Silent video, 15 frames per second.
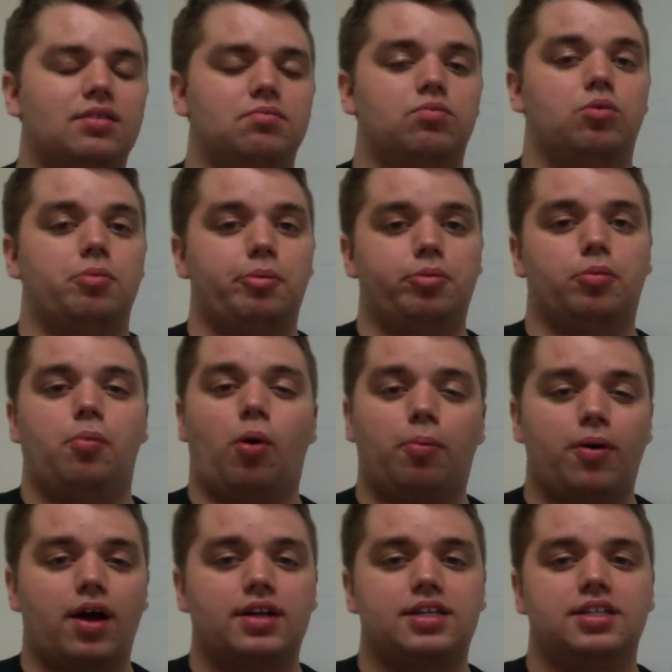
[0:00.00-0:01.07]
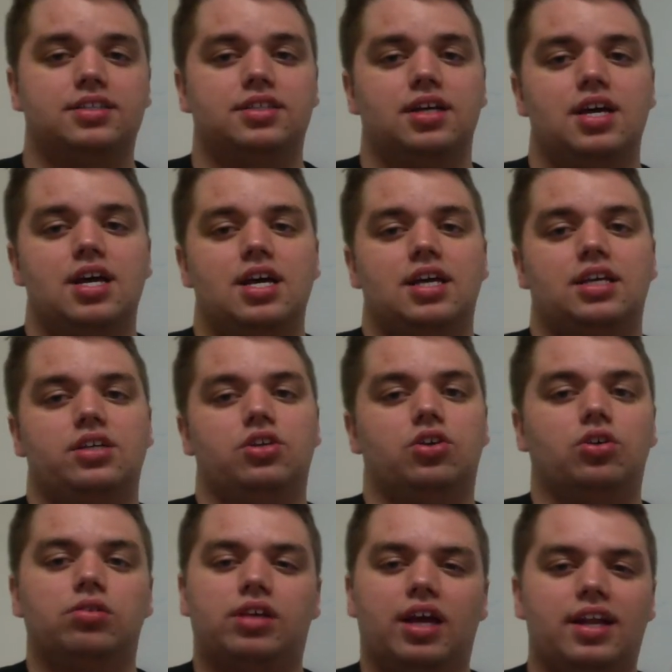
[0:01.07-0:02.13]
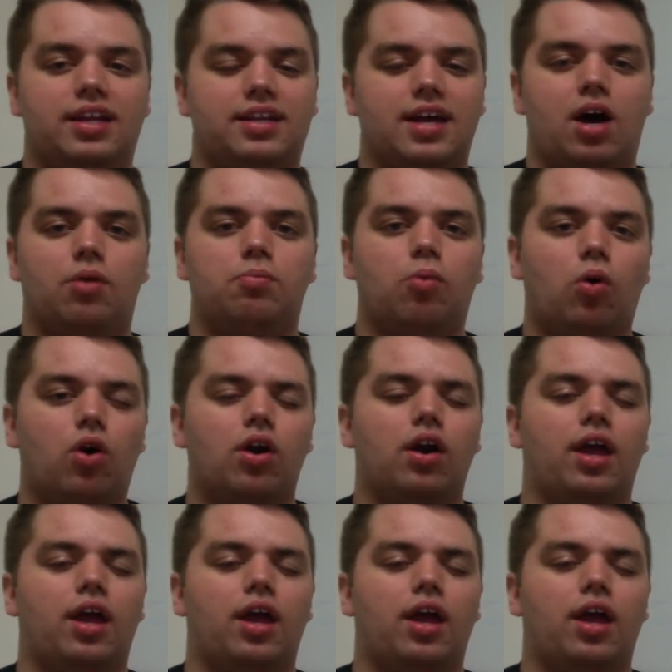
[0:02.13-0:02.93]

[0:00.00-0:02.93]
Remember, more practice, you'll get it down more,